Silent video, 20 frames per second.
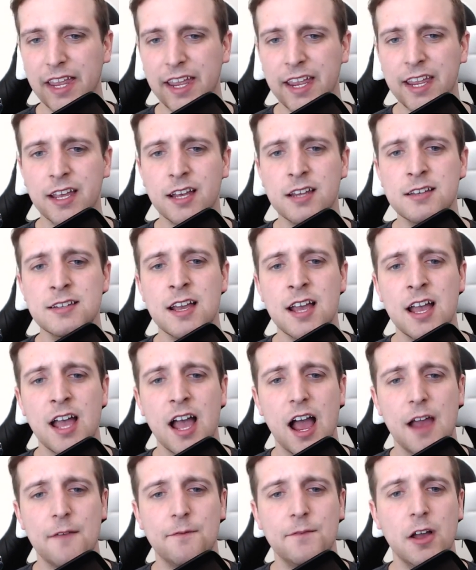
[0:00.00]
And
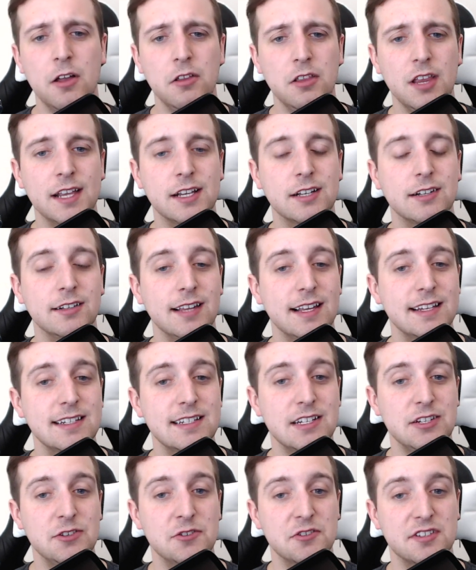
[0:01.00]
I felt like
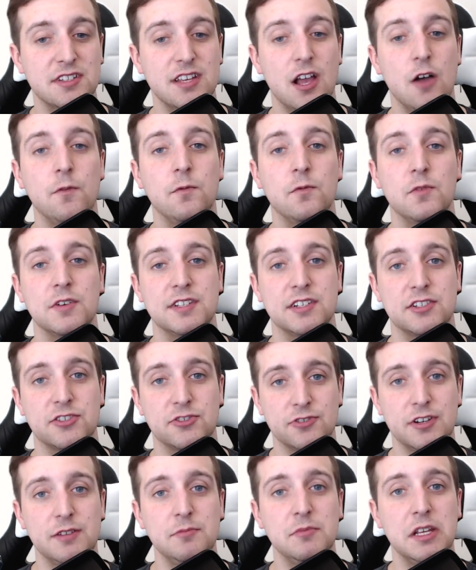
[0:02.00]
collecting yourself was
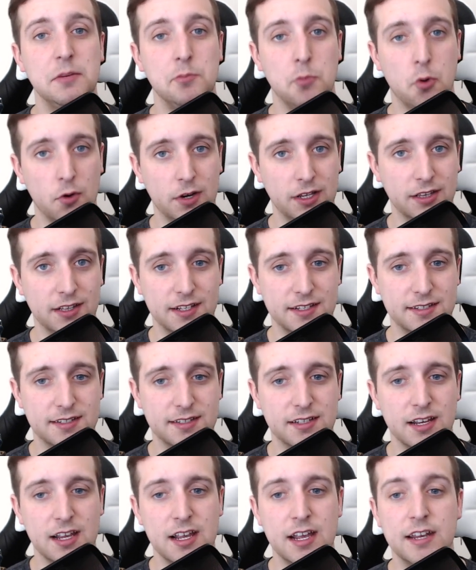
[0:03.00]
extremely pointless.